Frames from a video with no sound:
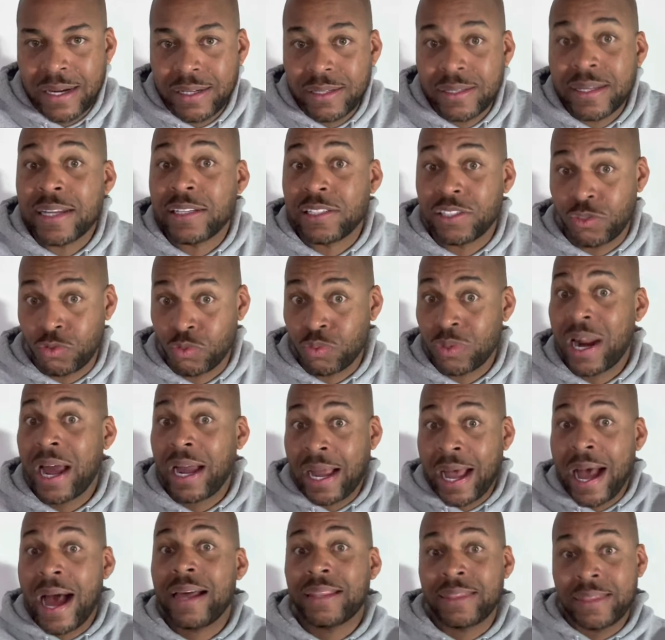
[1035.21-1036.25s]
This is what I
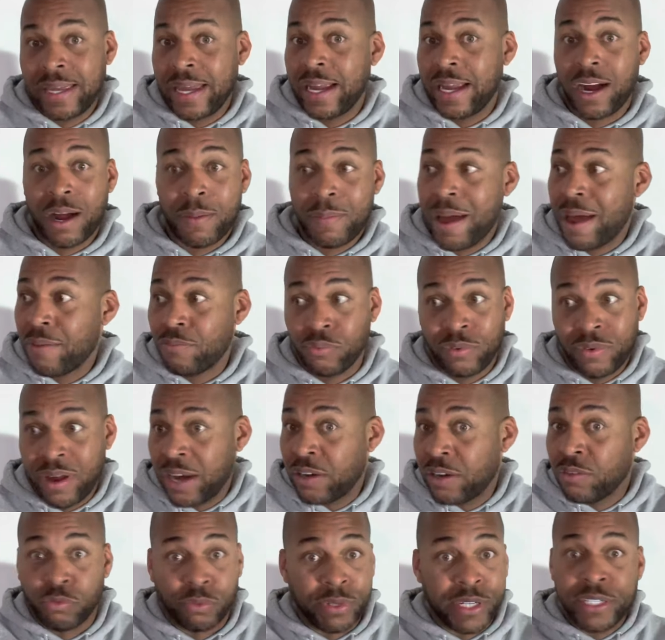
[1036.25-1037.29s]
got there. I
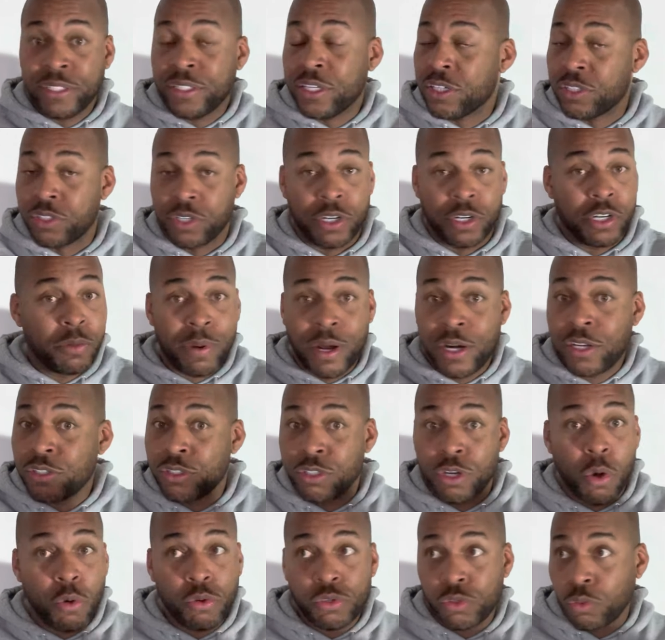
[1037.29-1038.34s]
didn't read this in anybody's
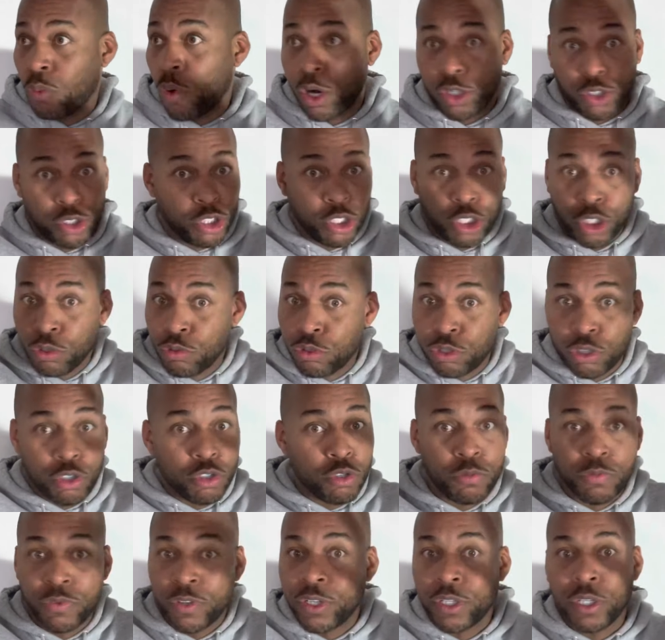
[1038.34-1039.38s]
notes or watching the
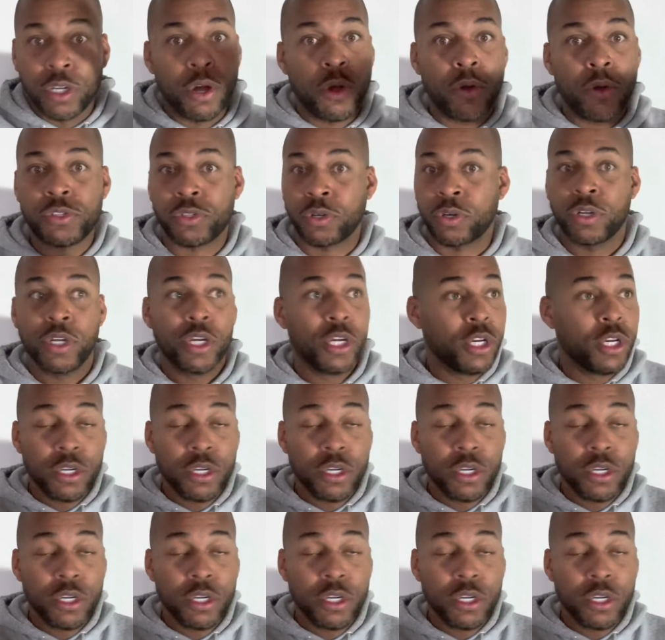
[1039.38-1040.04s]
YouTube videos, or,